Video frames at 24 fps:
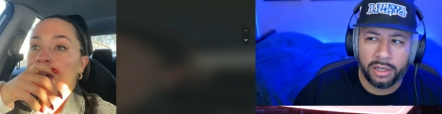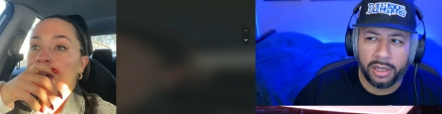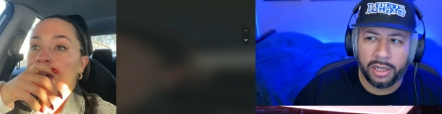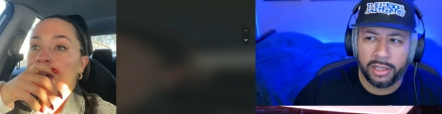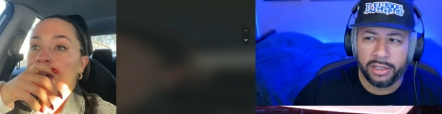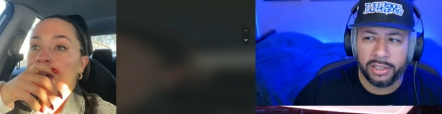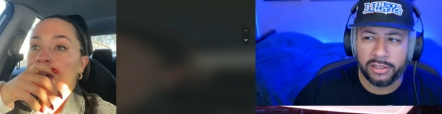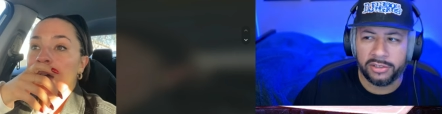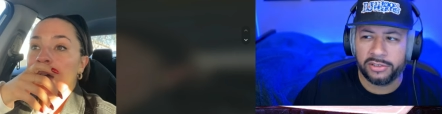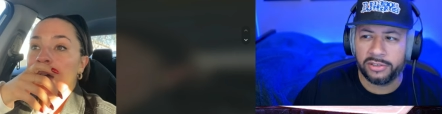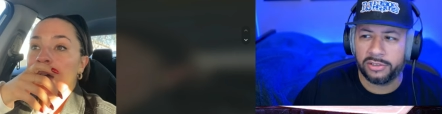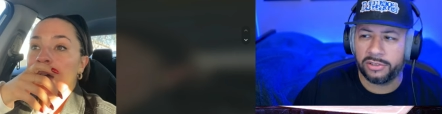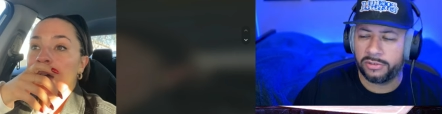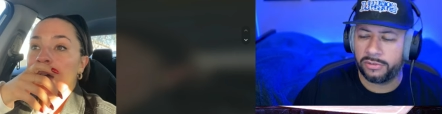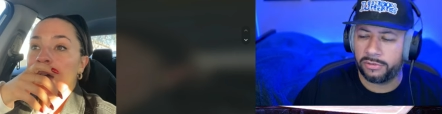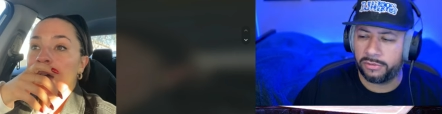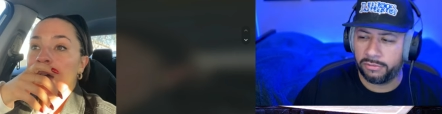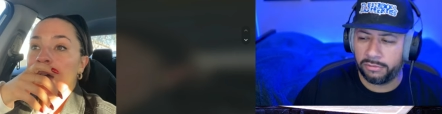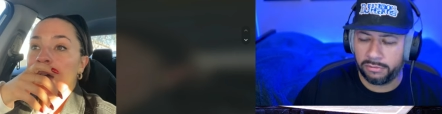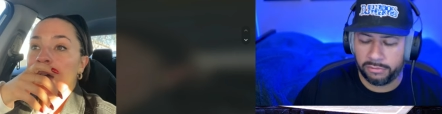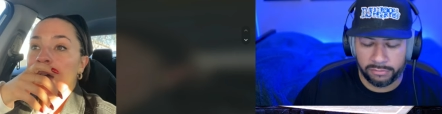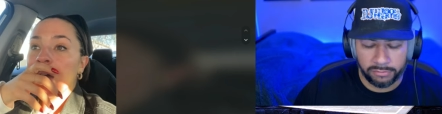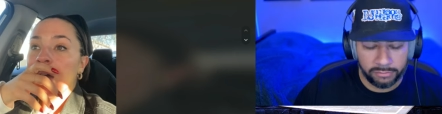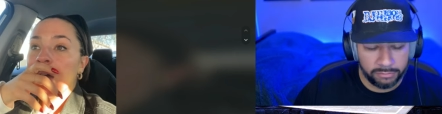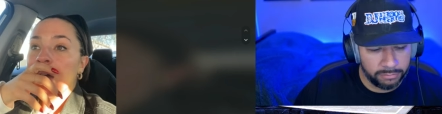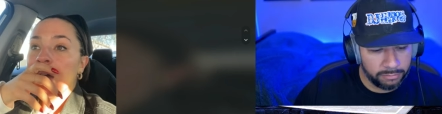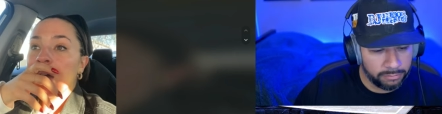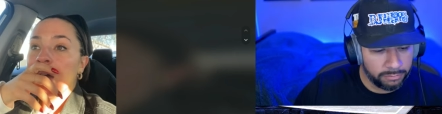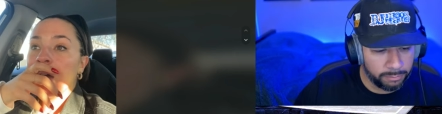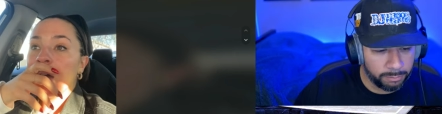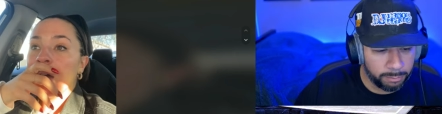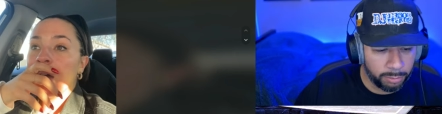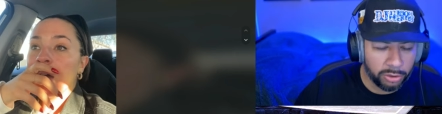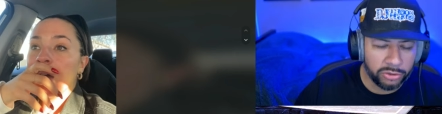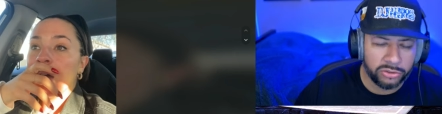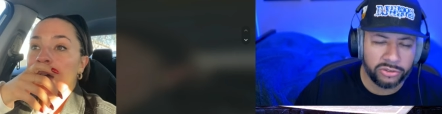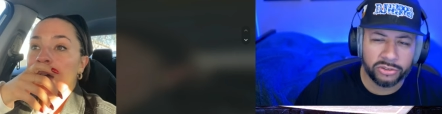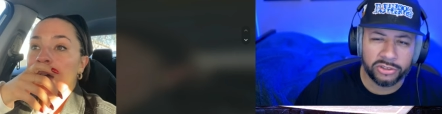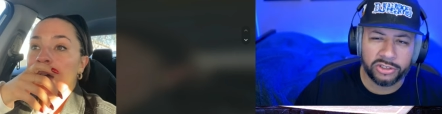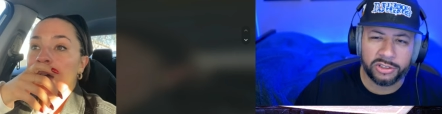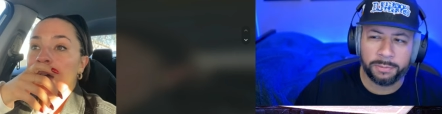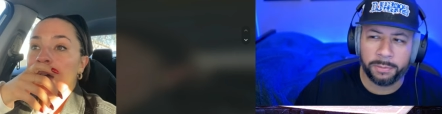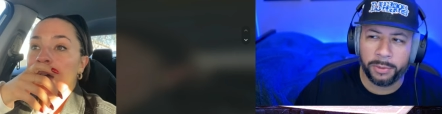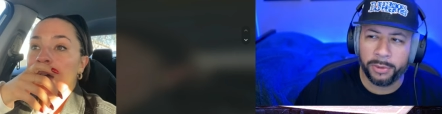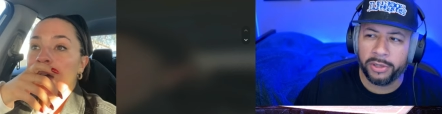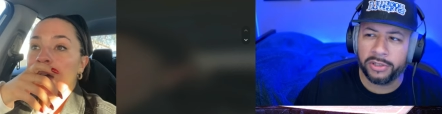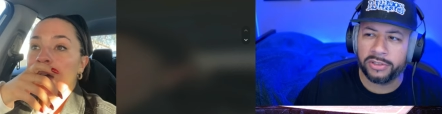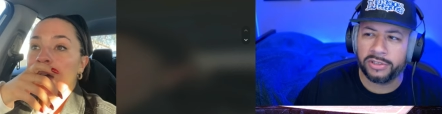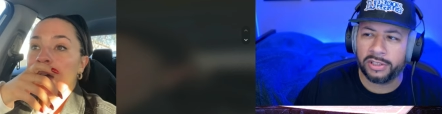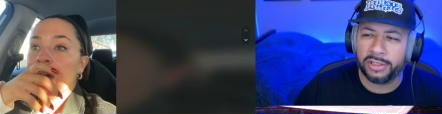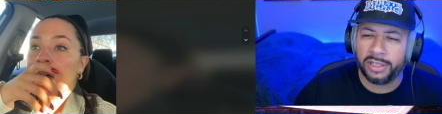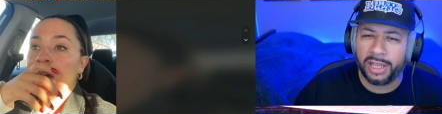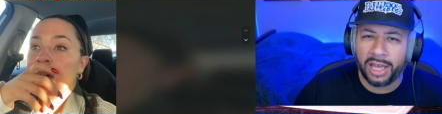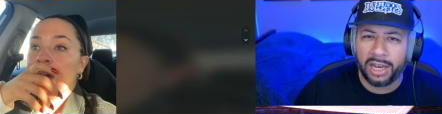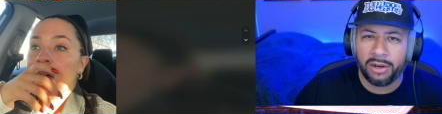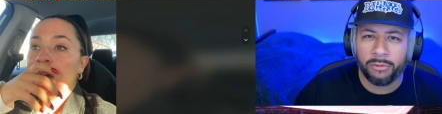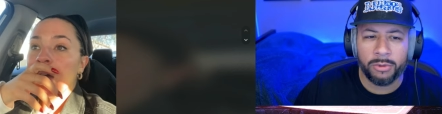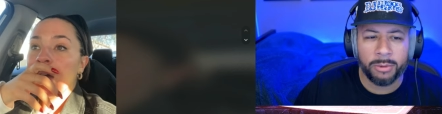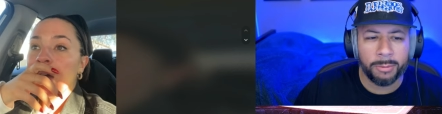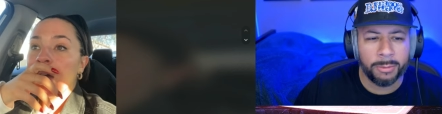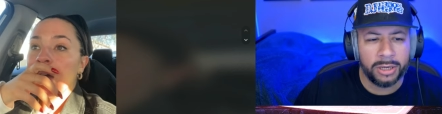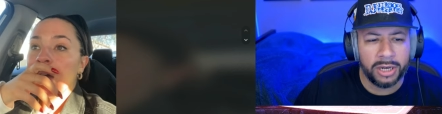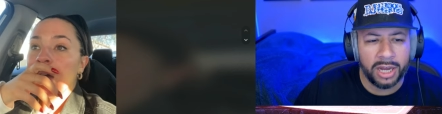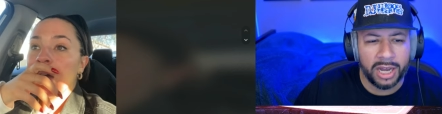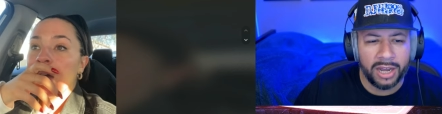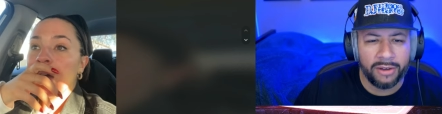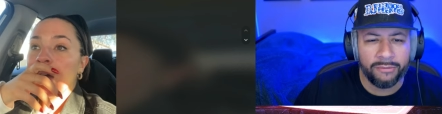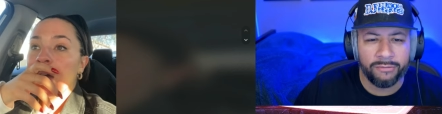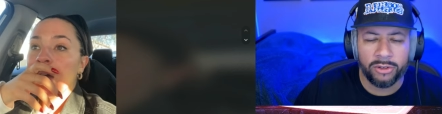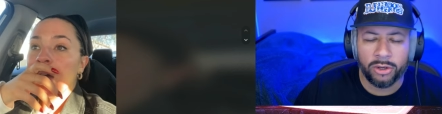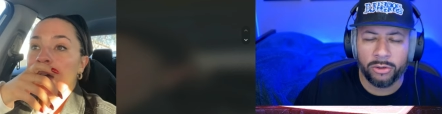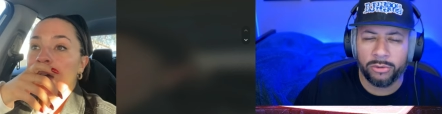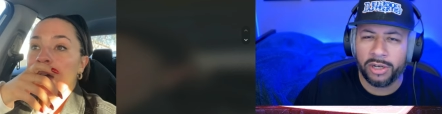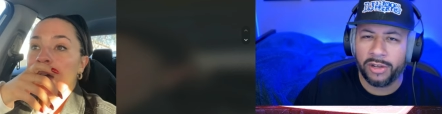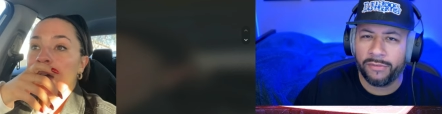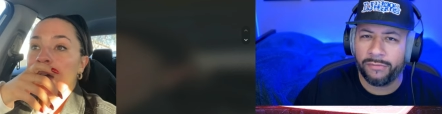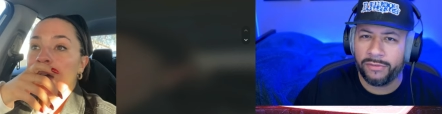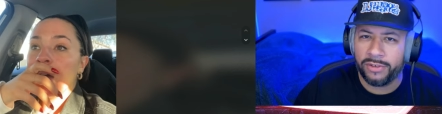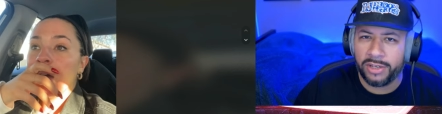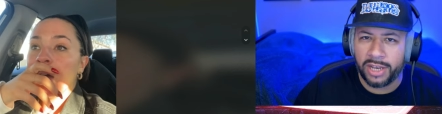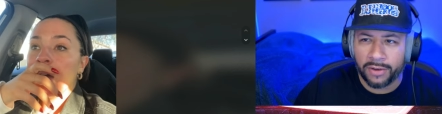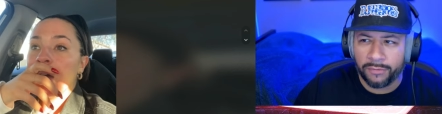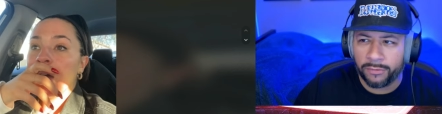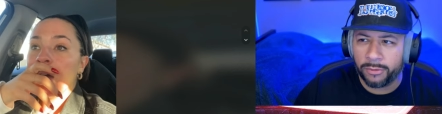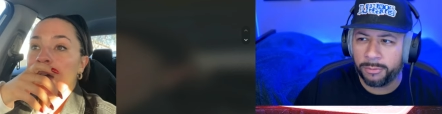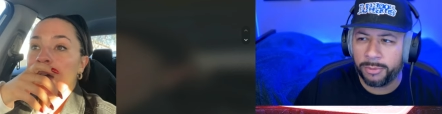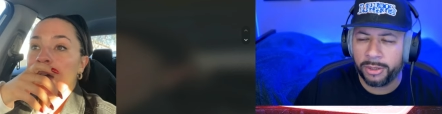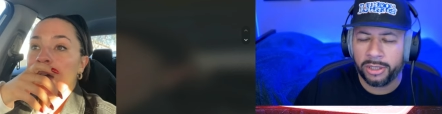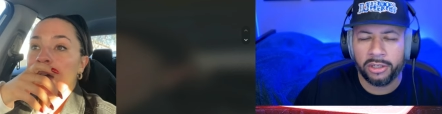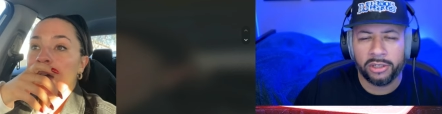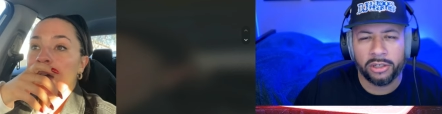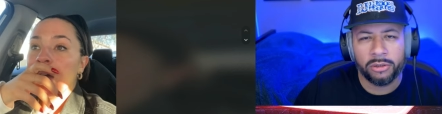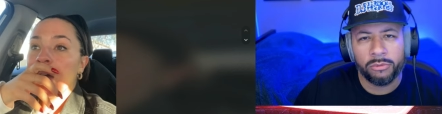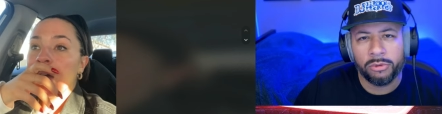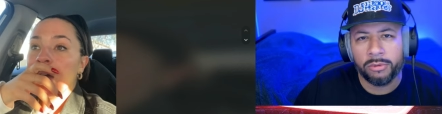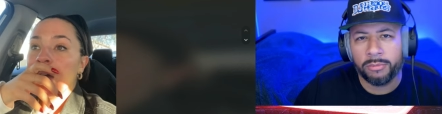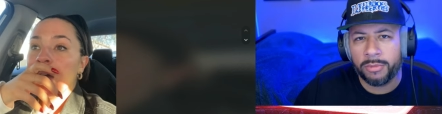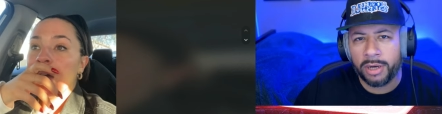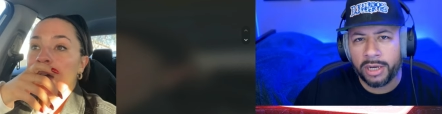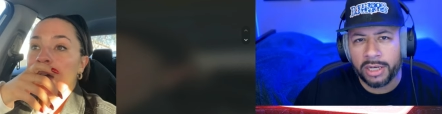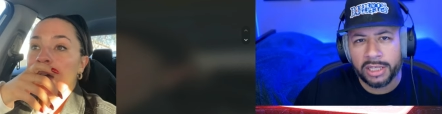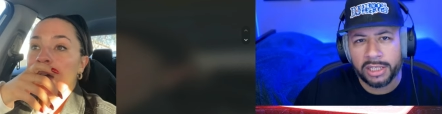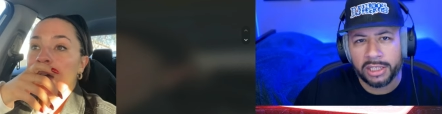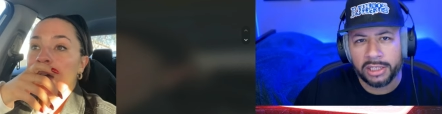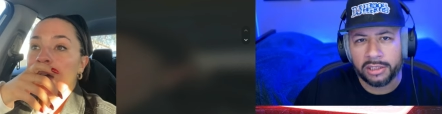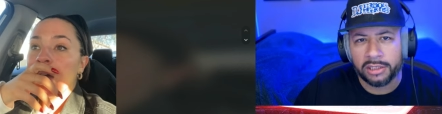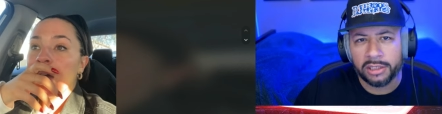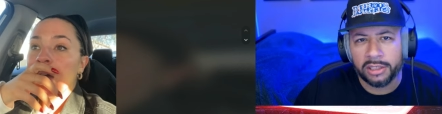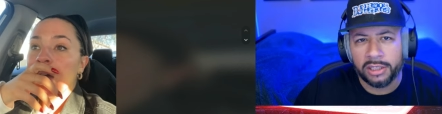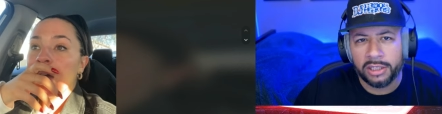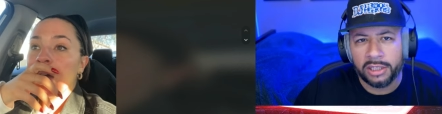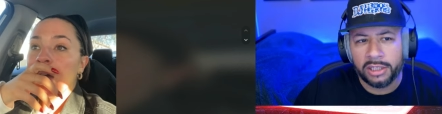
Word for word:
Speaker 1: and this is personal experience, a lot of women I've known have never been good with money.